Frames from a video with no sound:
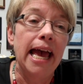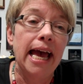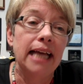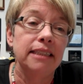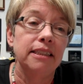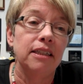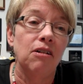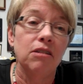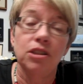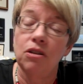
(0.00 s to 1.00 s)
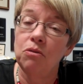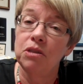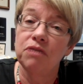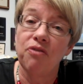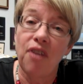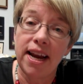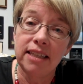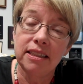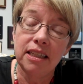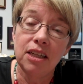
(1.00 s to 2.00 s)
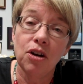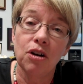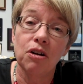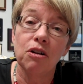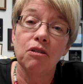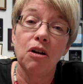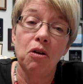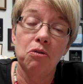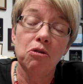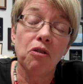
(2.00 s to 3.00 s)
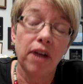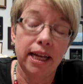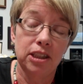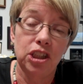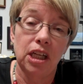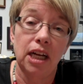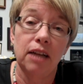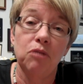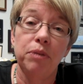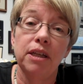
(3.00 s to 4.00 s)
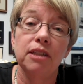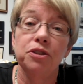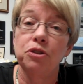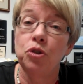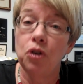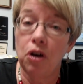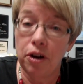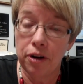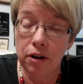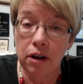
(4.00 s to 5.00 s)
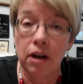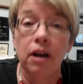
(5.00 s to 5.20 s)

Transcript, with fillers: And also was raising her own grandchild because her daughter